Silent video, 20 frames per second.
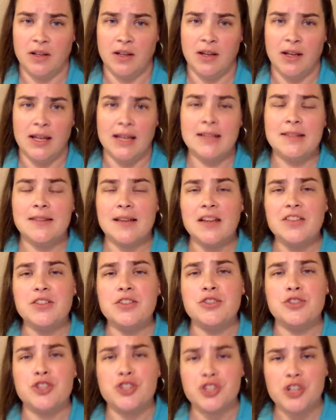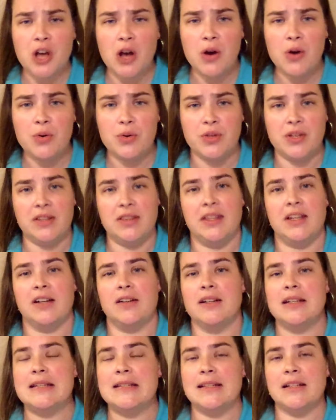It doesn't show that there
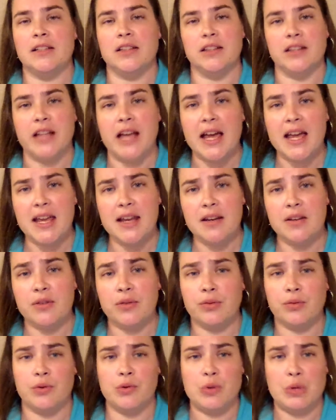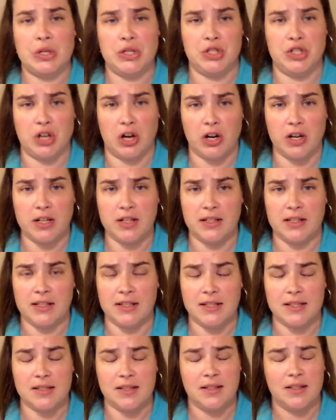is a light through the
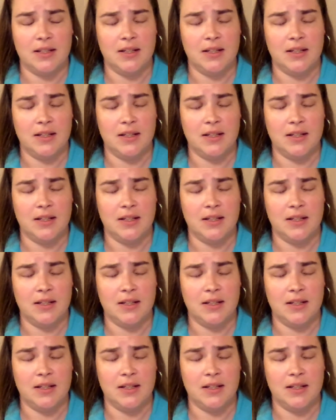darkness.